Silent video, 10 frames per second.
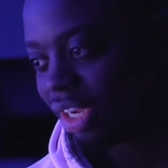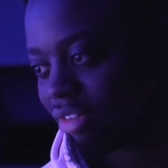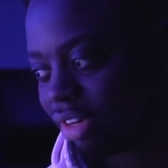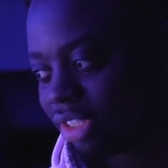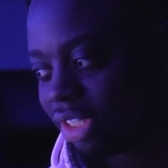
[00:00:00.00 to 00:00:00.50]

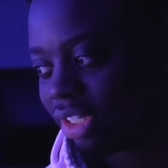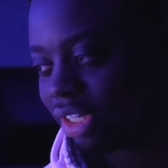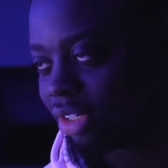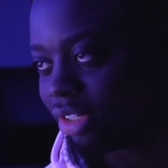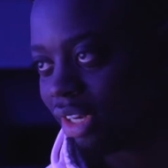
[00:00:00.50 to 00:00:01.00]
resting
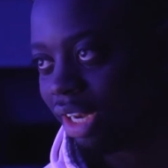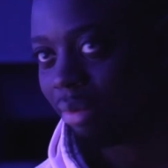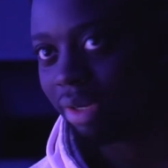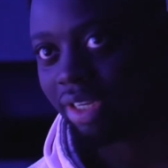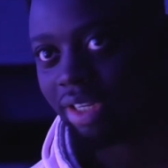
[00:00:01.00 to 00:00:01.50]
and
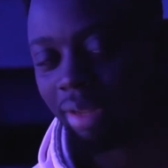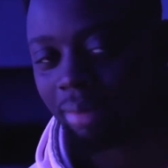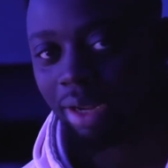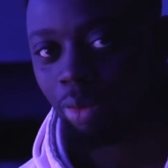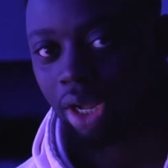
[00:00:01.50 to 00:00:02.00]
limiting the
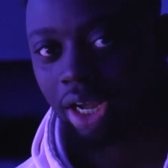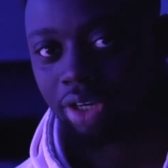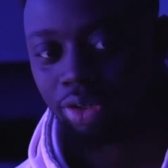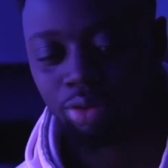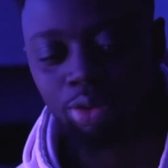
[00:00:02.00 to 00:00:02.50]
amount of work I
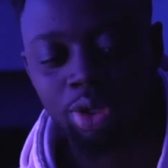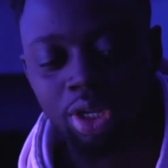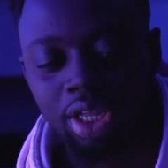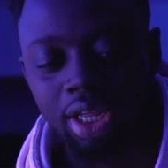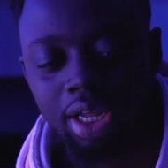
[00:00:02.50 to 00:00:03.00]
do
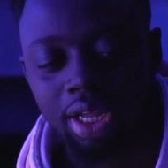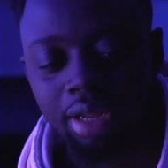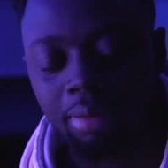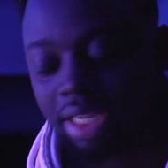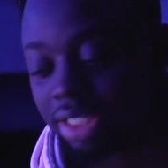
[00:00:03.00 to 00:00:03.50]

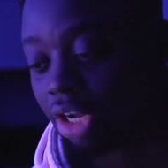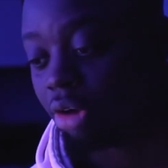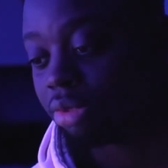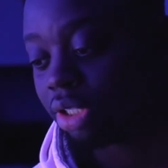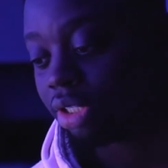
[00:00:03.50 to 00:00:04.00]
um, has
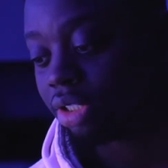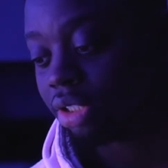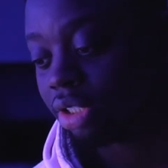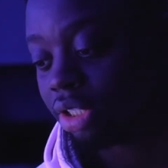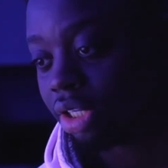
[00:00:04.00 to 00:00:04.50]
helped
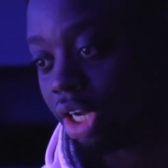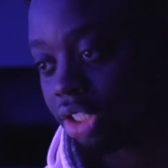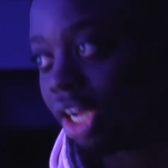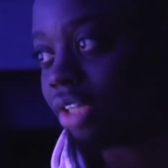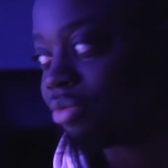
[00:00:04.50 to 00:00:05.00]
a
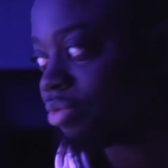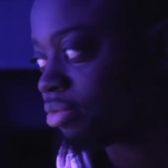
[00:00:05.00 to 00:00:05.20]
ton.